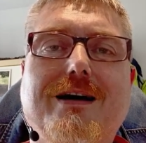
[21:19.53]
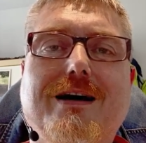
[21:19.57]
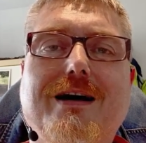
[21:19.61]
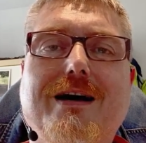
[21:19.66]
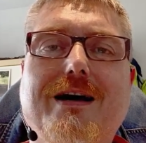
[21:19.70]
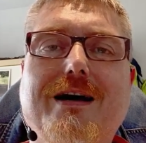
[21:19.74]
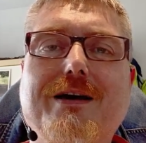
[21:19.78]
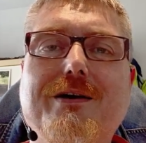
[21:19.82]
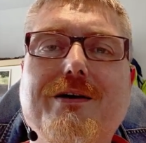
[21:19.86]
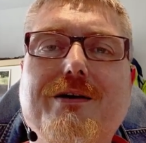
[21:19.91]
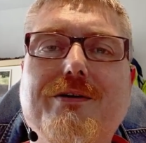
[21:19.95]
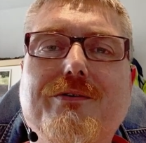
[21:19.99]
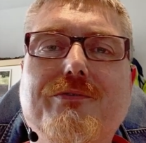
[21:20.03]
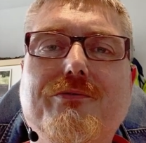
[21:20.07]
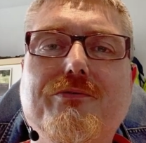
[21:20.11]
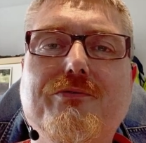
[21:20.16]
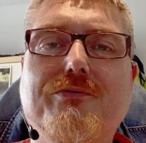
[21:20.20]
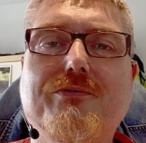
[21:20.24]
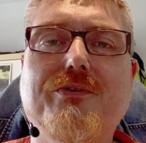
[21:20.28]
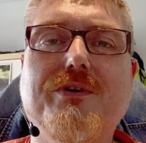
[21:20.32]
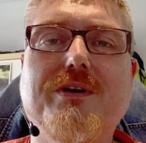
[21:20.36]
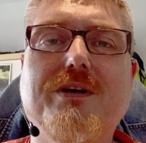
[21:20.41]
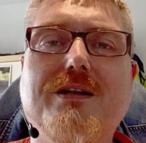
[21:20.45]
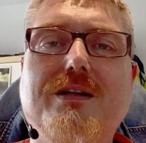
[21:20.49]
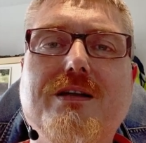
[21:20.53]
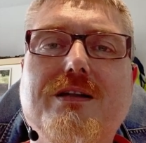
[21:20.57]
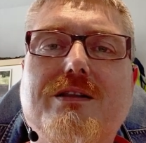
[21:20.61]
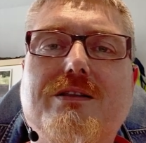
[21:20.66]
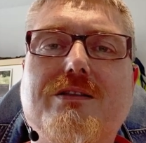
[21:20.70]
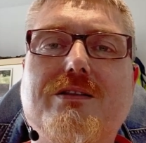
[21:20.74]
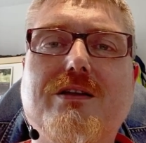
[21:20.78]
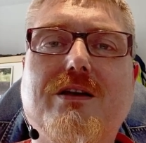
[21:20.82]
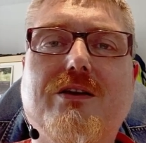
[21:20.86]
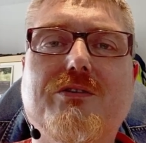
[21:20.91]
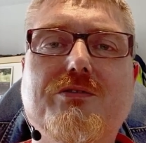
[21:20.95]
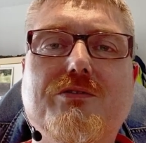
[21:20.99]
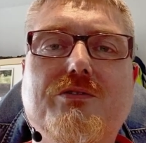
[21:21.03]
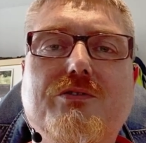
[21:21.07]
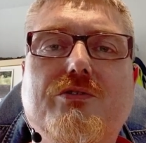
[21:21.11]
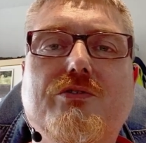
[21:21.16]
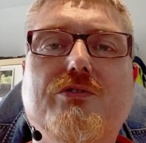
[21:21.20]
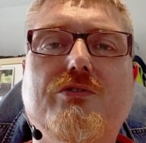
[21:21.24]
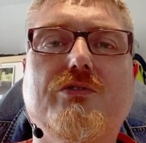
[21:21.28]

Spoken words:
I feel it doesn't